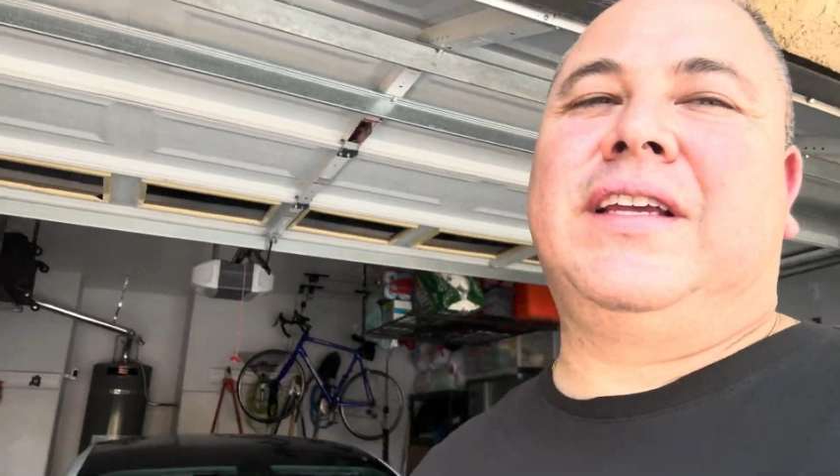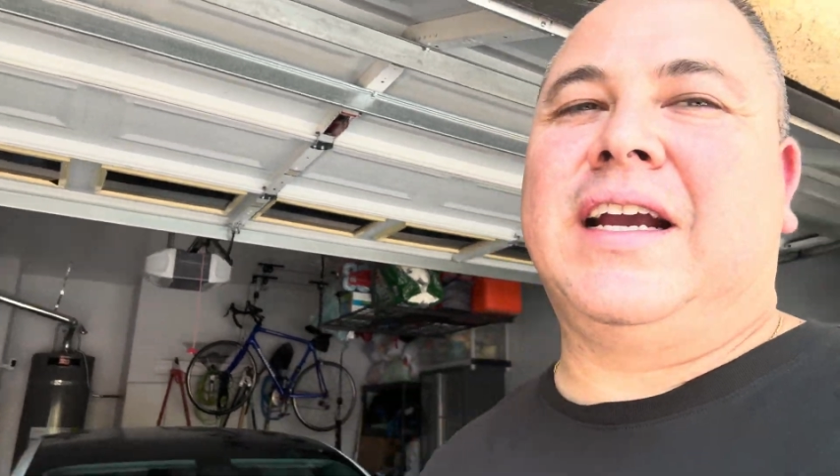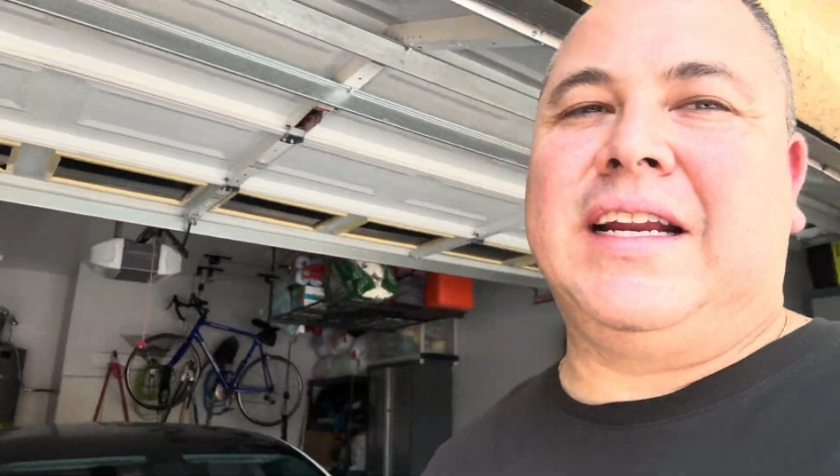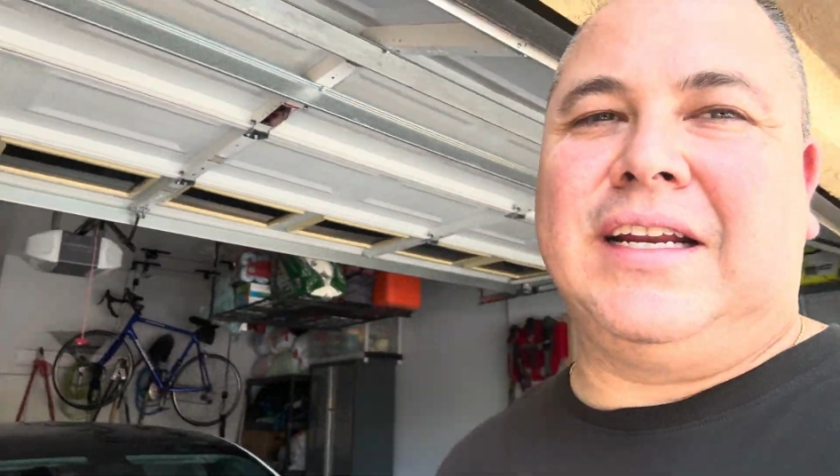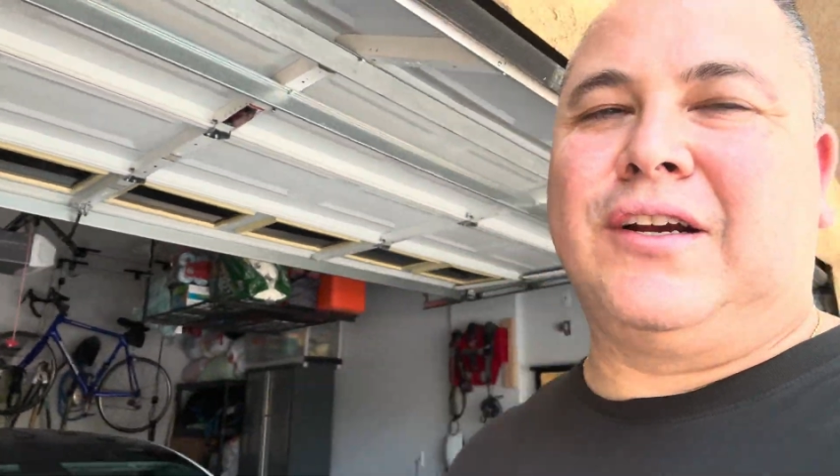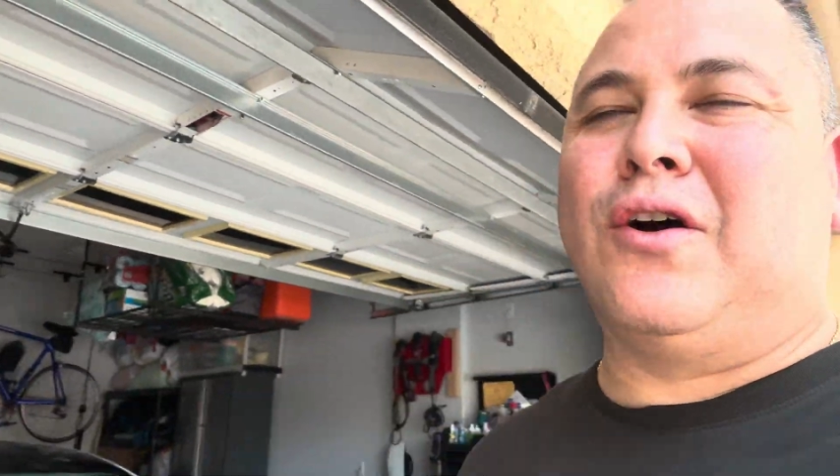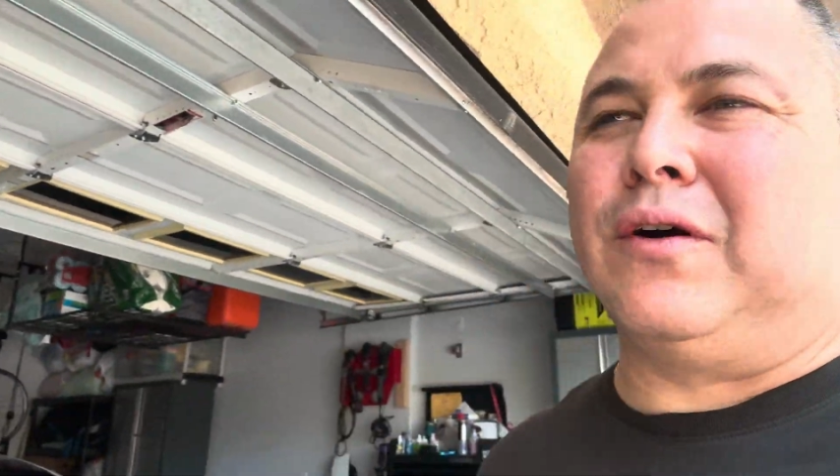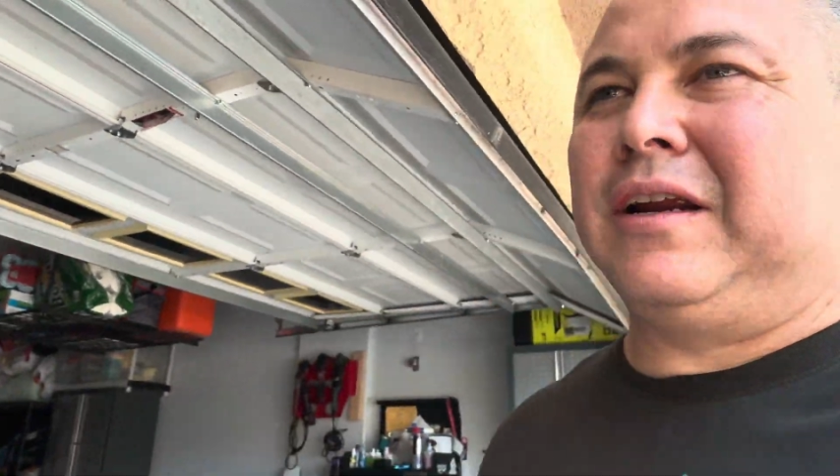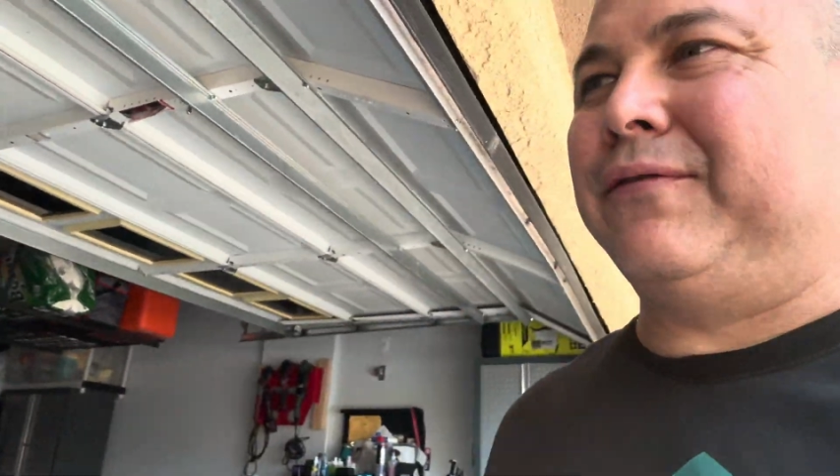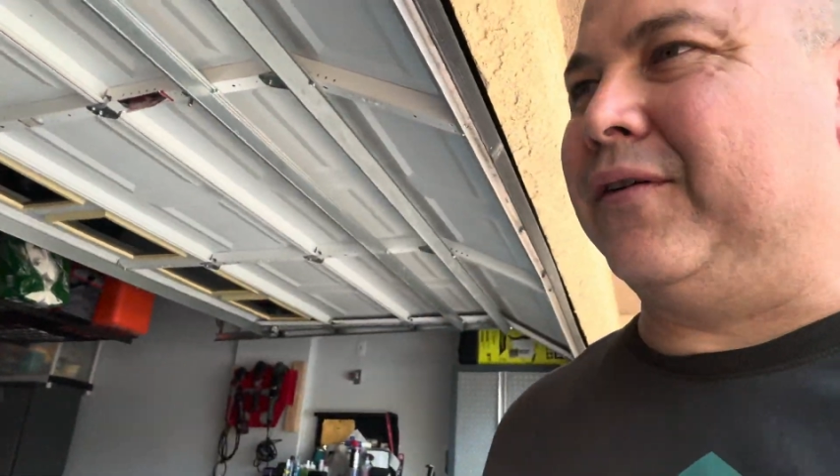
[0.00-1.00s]
think I need to go
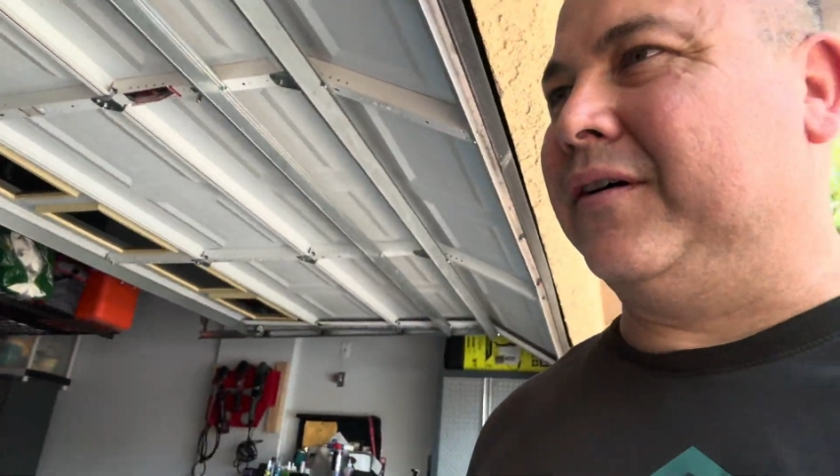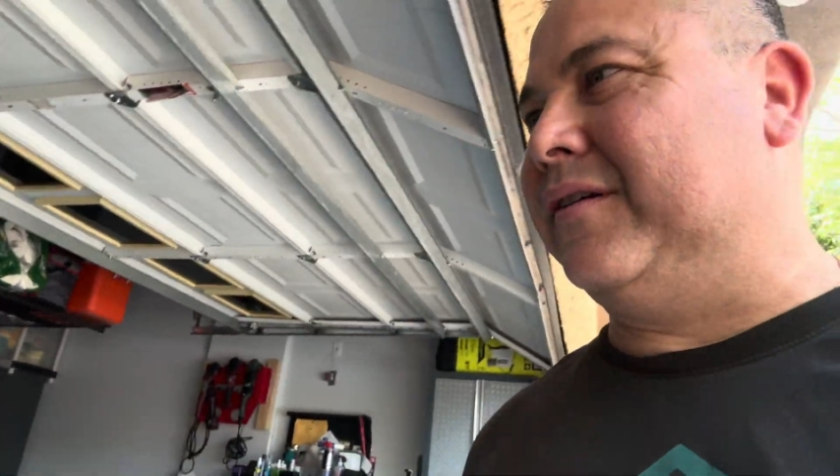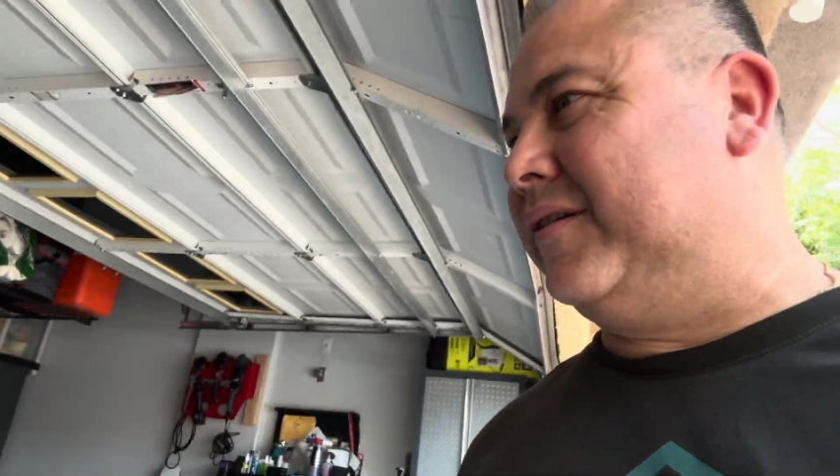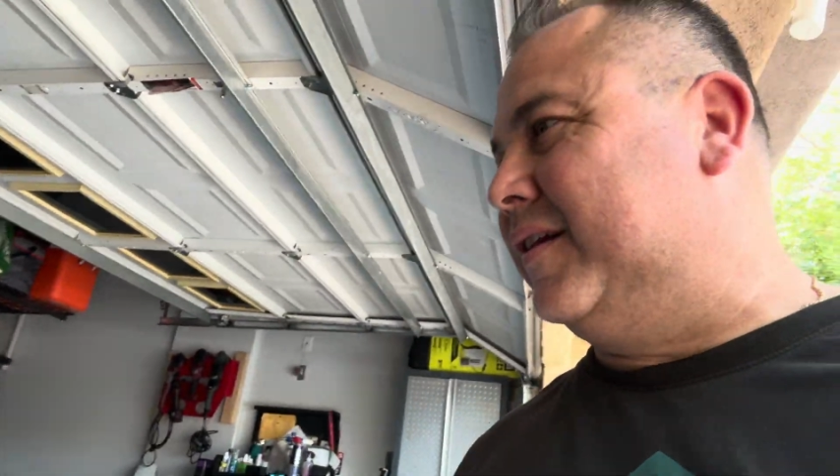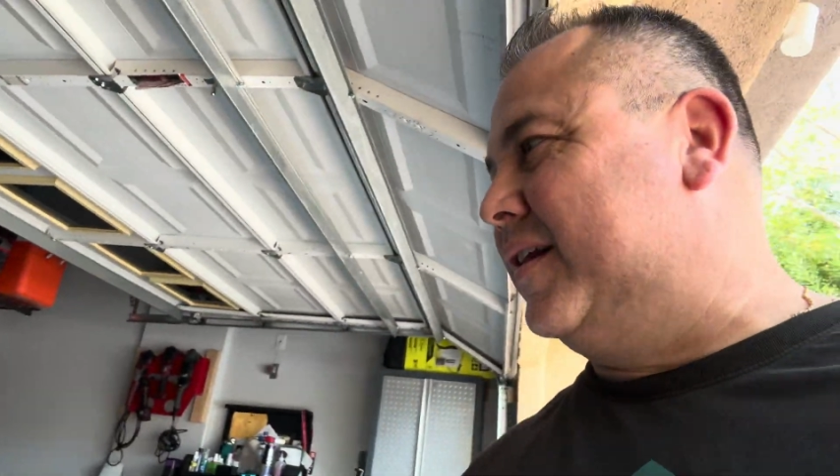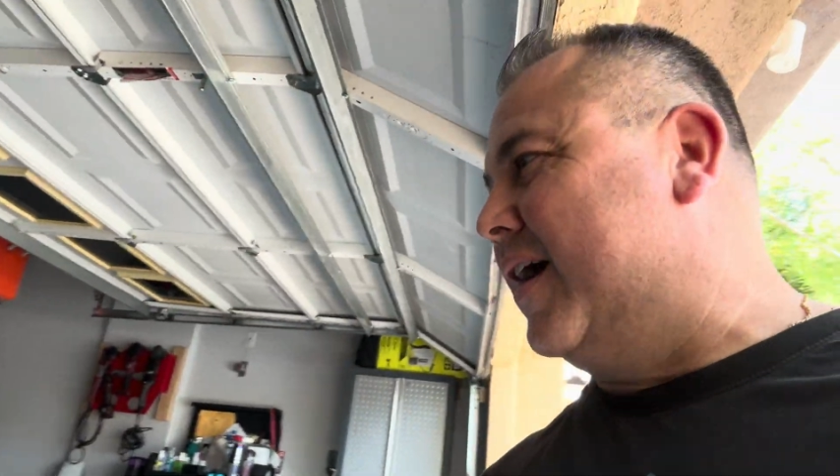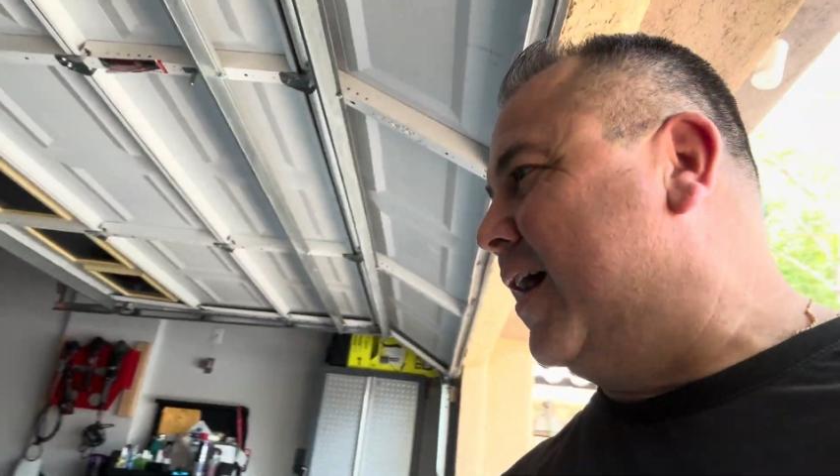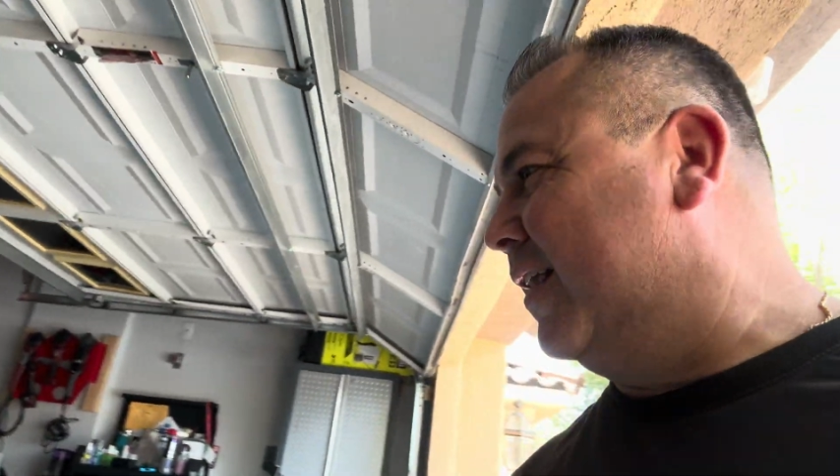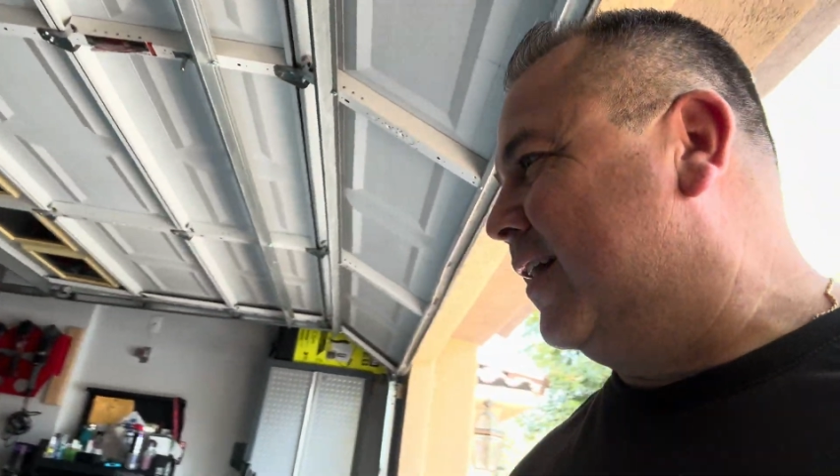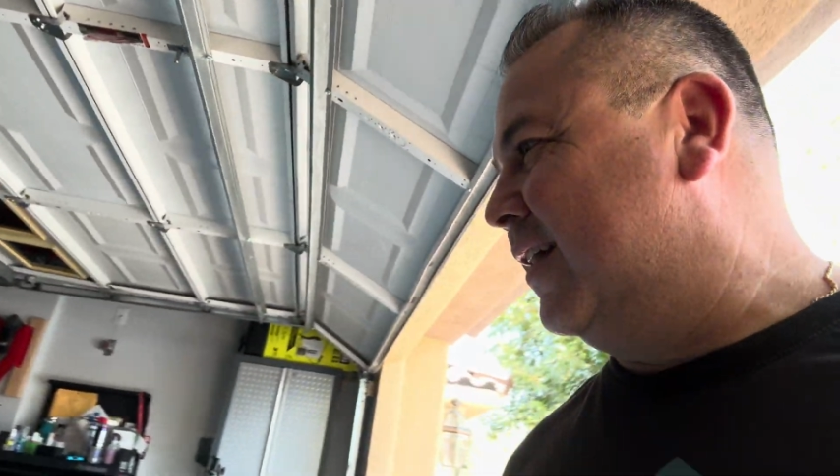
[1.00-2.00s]
any further than that.